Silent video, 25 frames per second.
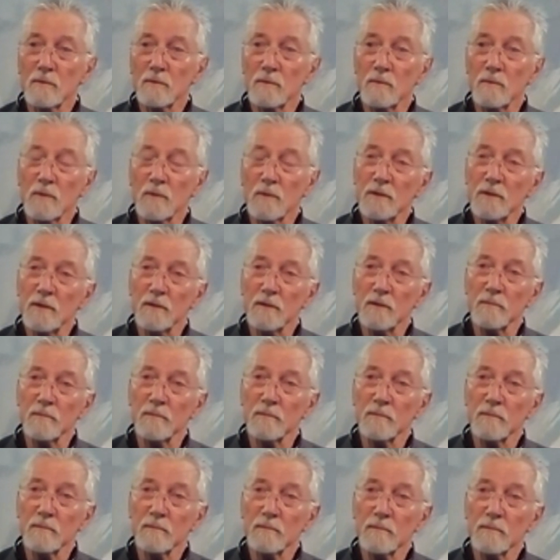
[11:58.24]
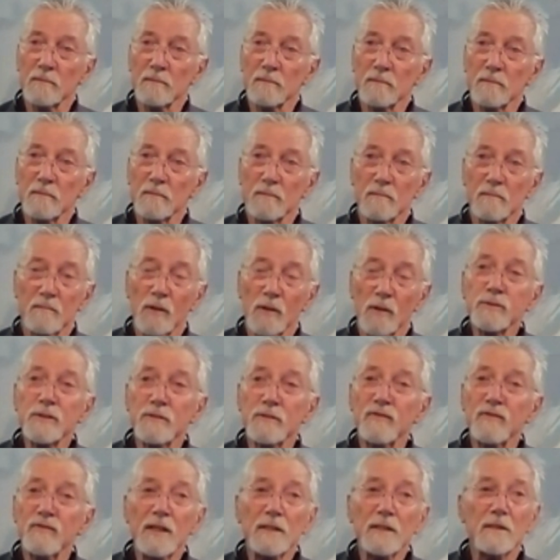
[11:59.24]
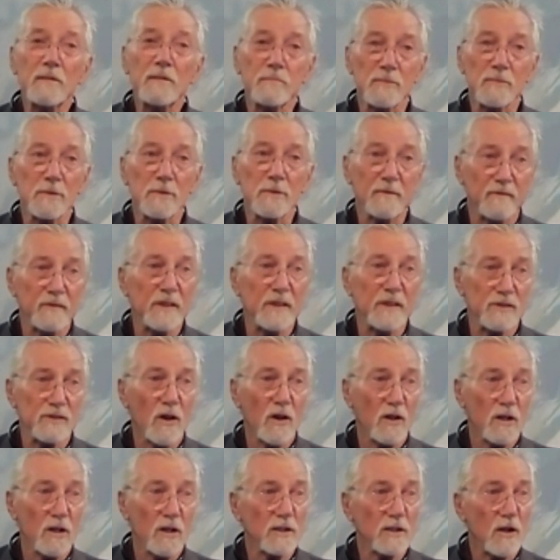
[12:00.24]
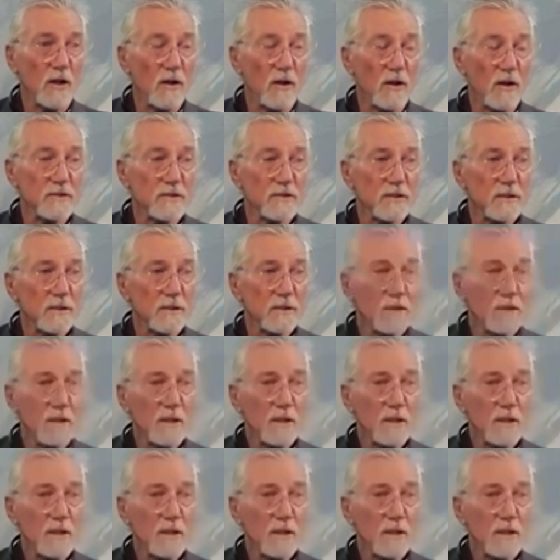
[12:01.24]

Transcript: were the most victims of this Holocaust,